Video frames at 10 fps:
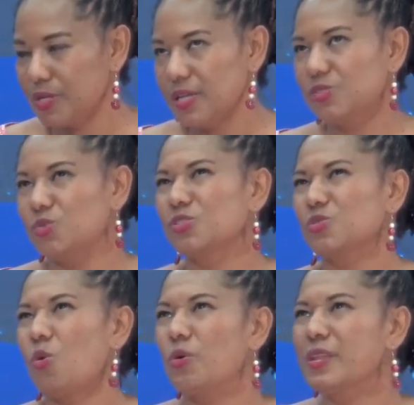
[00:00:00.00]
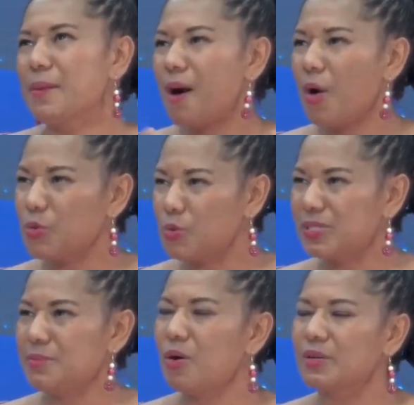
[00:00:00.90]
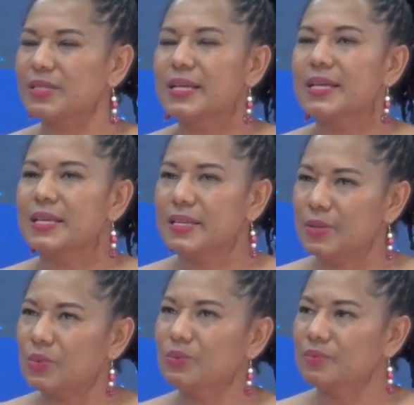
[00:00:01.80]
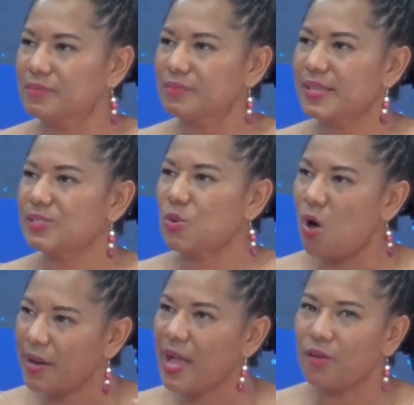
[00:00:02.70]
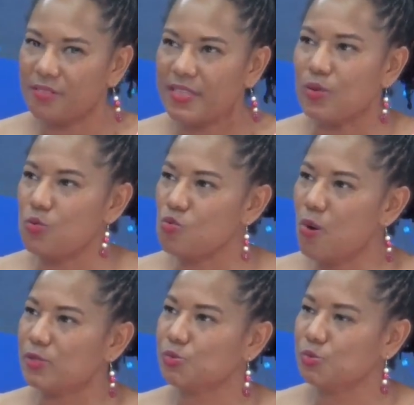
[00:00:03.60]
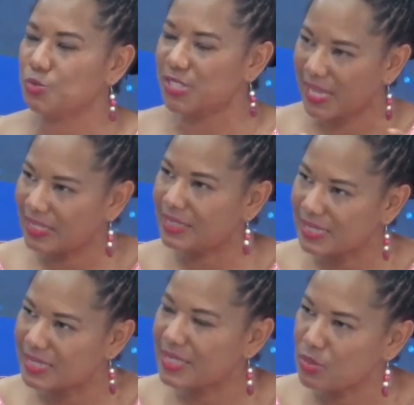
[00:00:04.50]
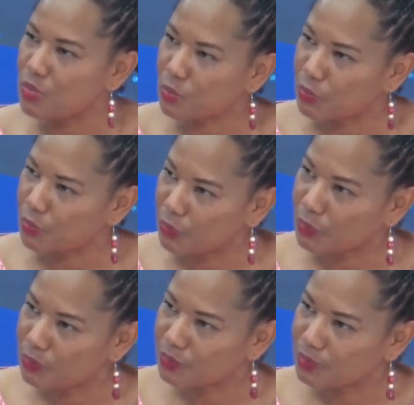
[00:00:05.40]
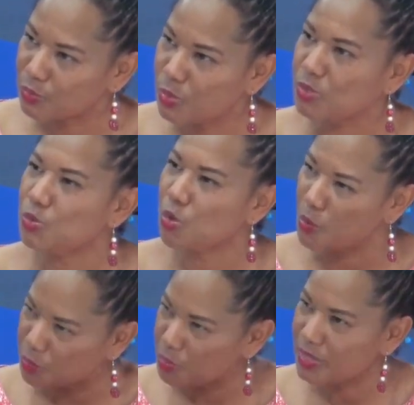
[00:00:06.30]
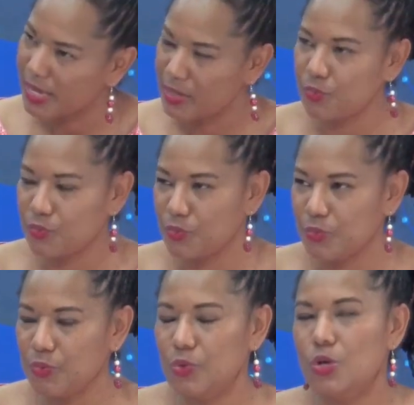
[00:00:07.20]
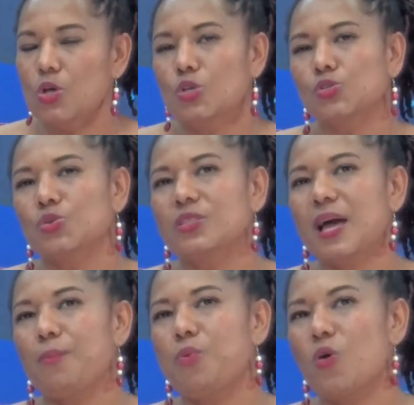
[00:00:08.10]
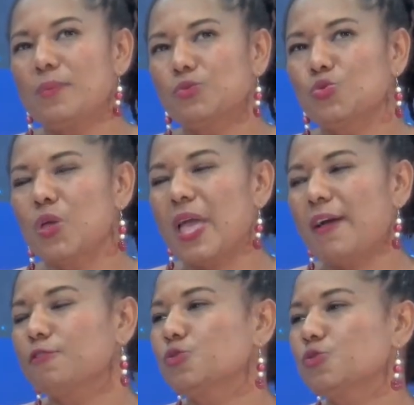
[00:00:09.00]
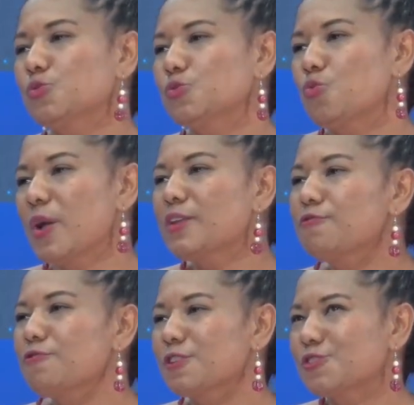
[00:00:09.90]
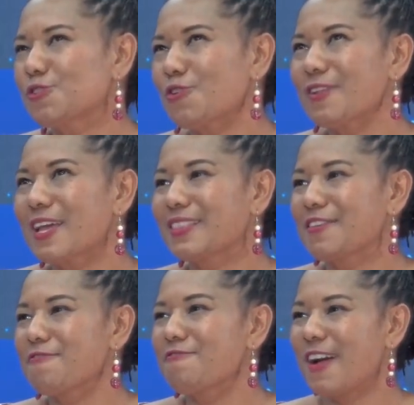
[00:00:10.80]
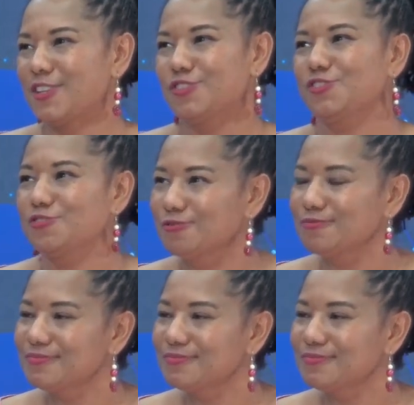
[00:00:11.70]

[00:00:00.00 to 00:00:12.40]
It's not only about you. It's about, there's God out there who wants to channel this thing through you, who wants to communicate through you. So that poems you have to wait for. It's sort of like they find you.